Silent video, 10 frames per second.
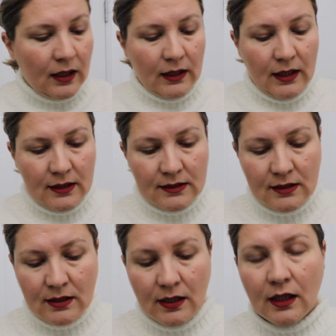
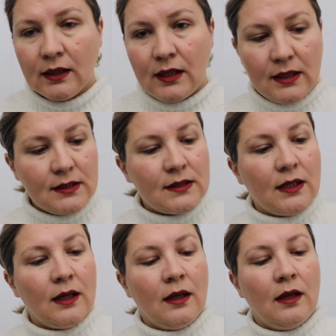is
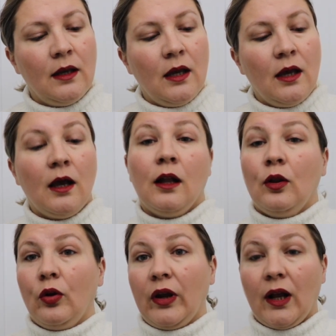this
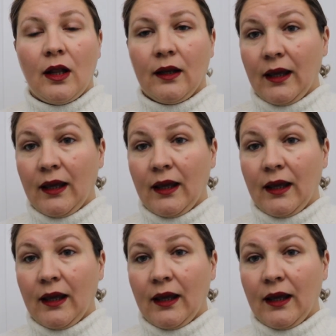L'Oreal